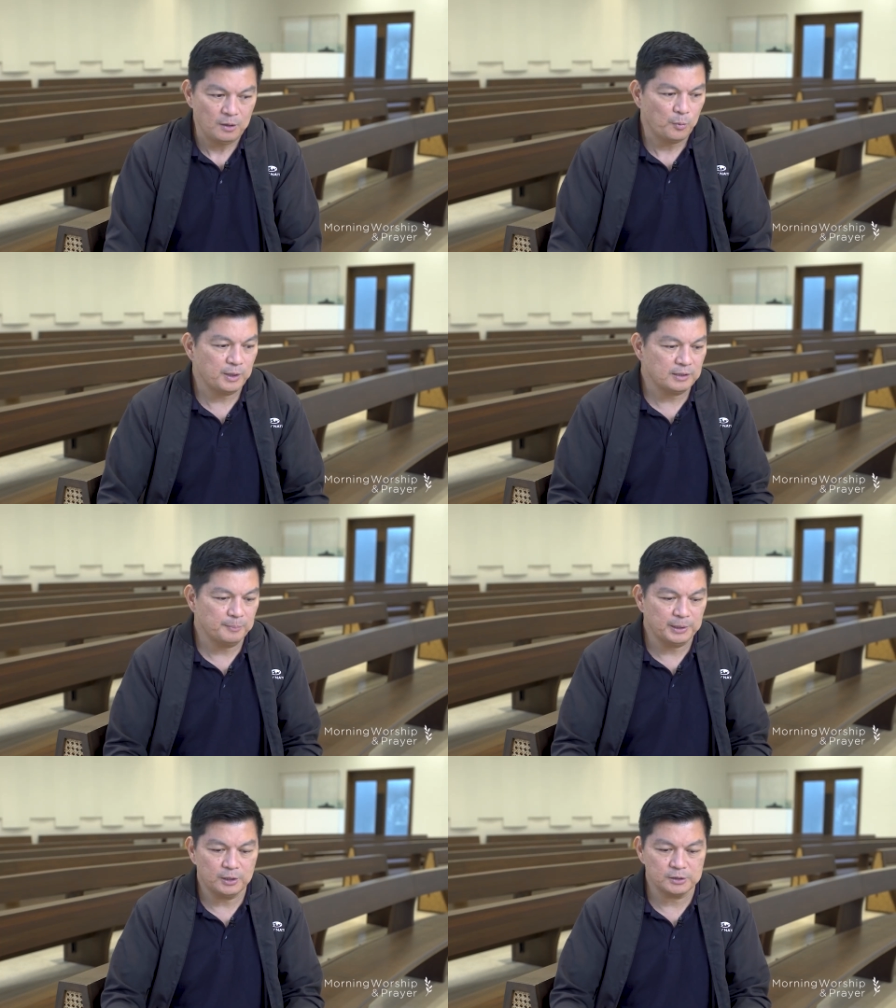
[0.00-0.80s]
whether
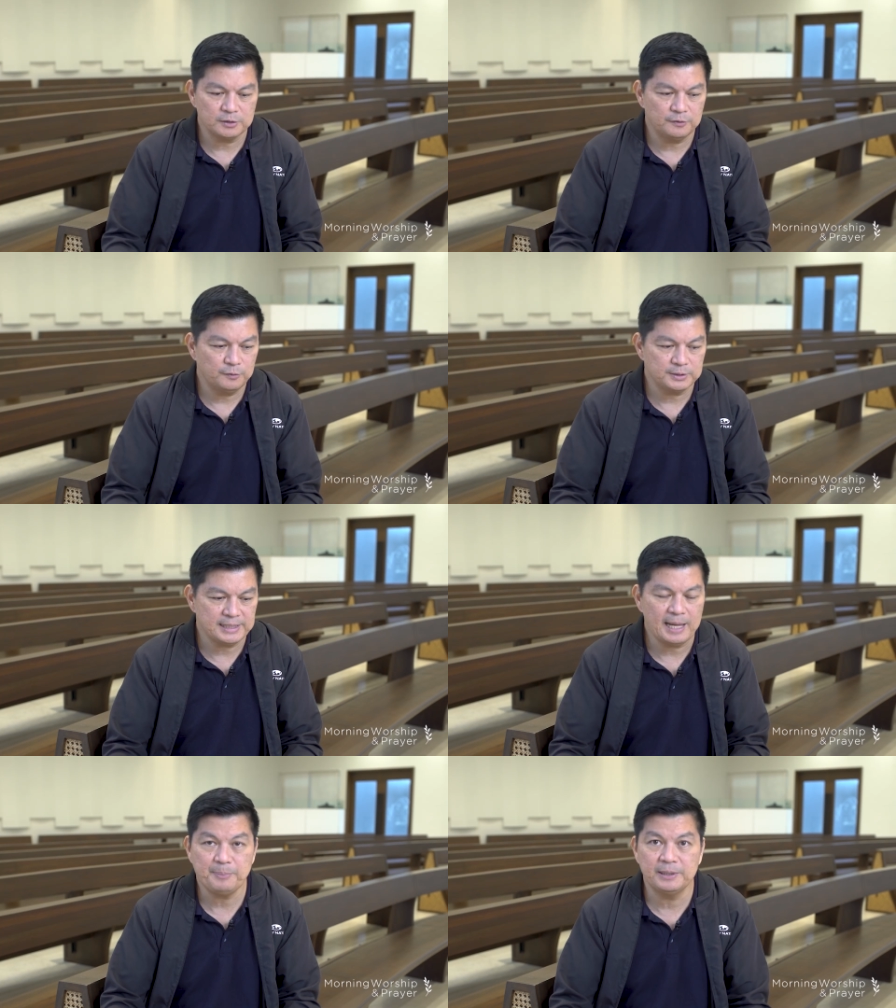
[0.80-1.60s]
because of what's
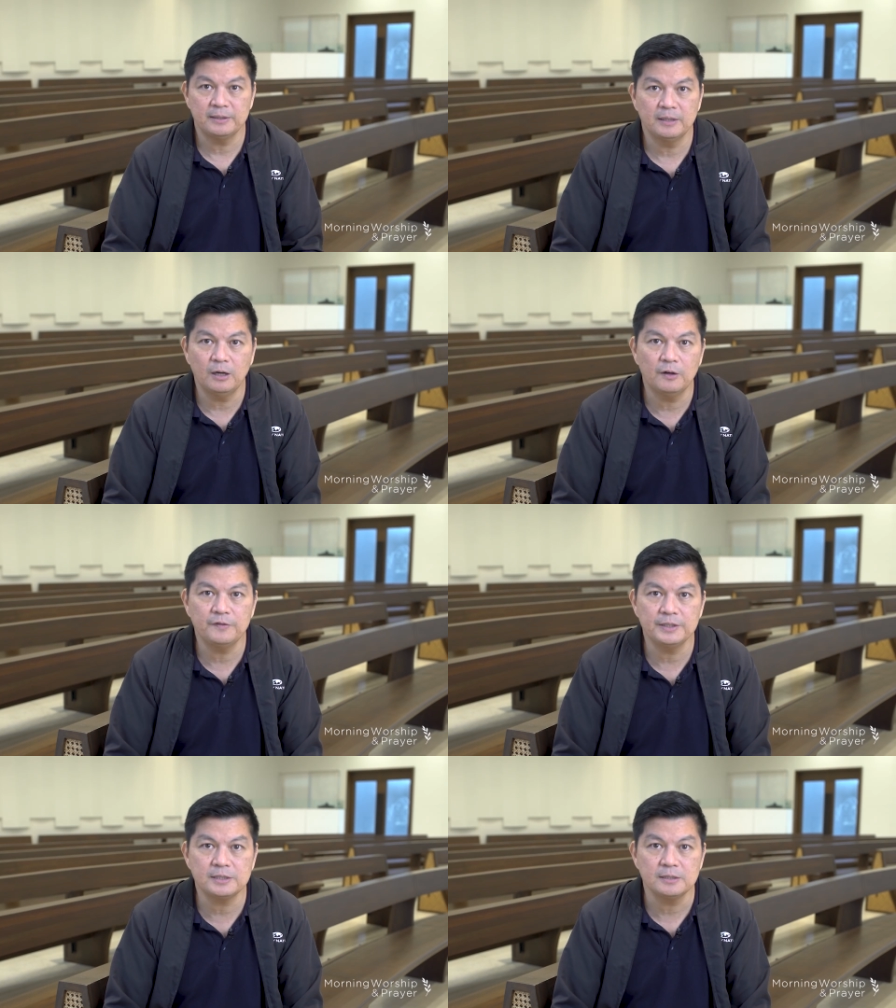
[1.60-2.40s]
happened in the
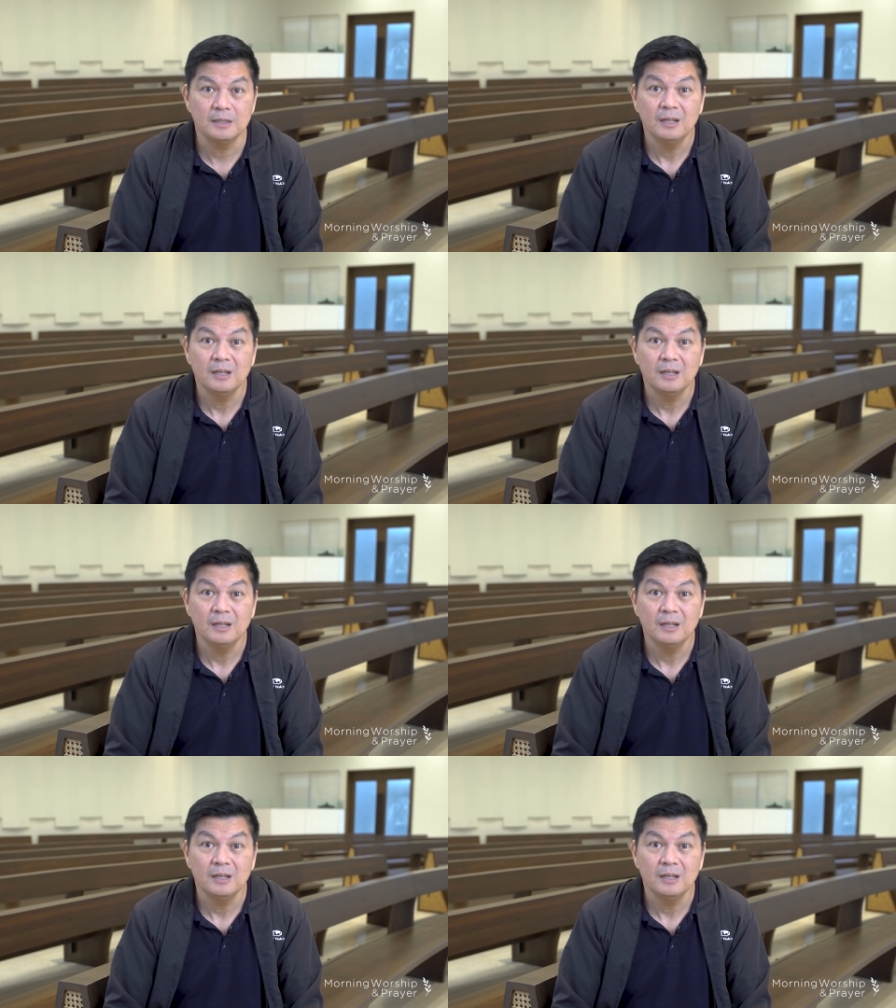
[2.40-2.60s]
office,